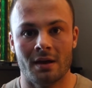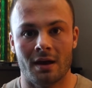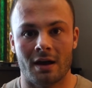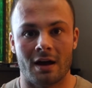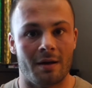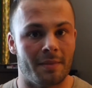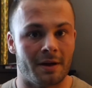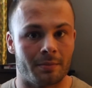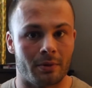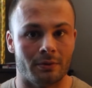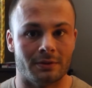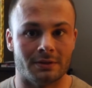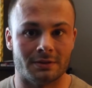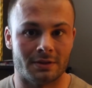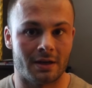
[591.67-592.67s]
And a
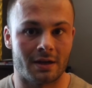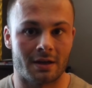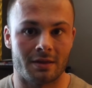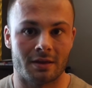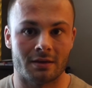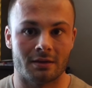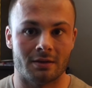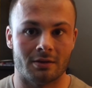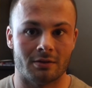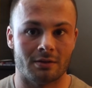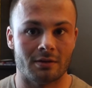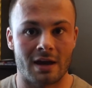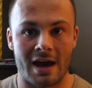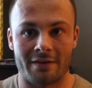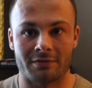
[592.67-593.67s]
protein shake. I think,
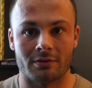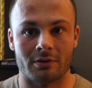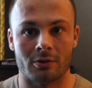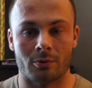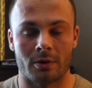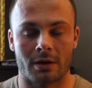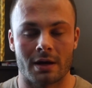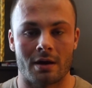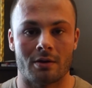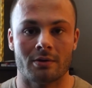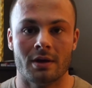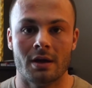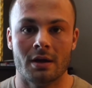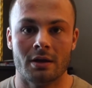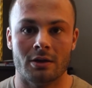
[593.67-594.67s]
after your workout,
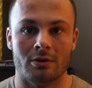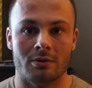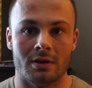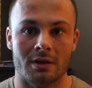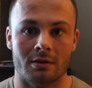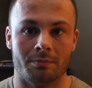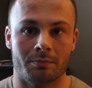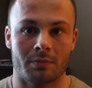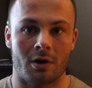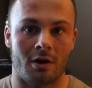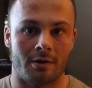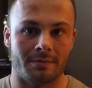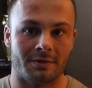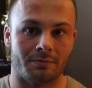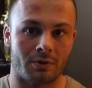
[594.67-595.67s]
you need
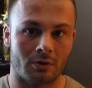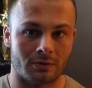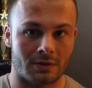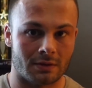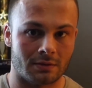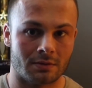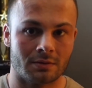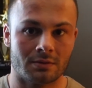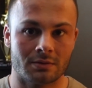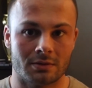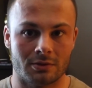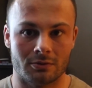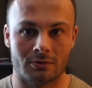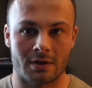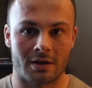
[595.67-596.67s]
carbs and protein
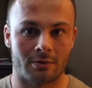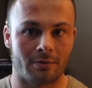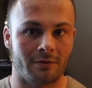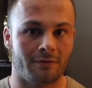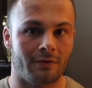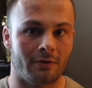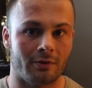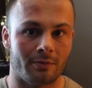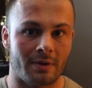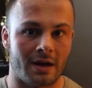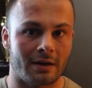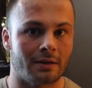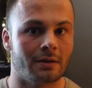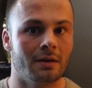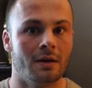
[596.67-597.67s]
to kind of refill your
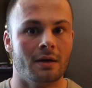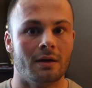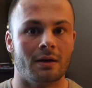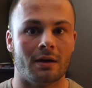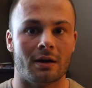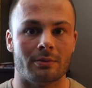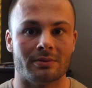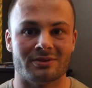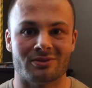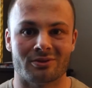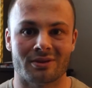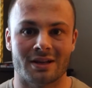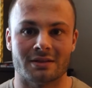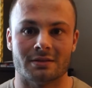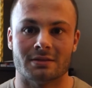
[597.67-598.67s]
body, restore
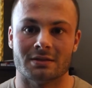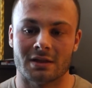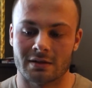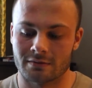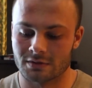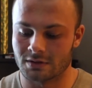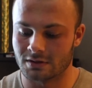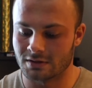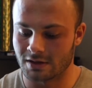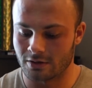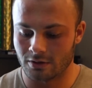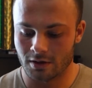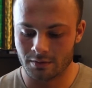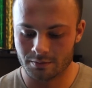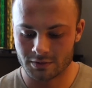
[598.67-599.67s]
glycogen levels,
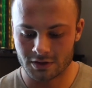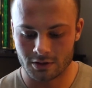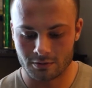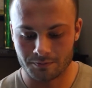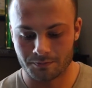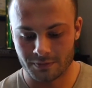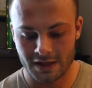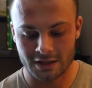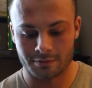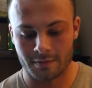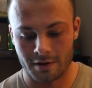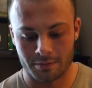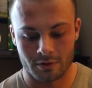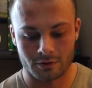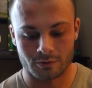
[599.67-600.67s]
etc. So that's
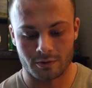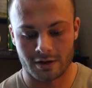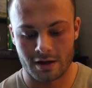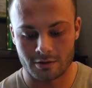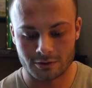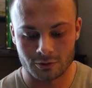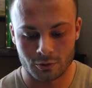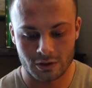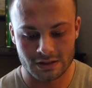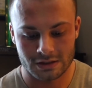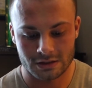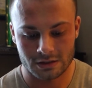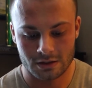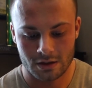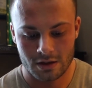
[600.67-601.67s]
my post-workout
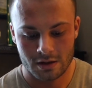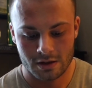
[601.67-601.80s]
choice.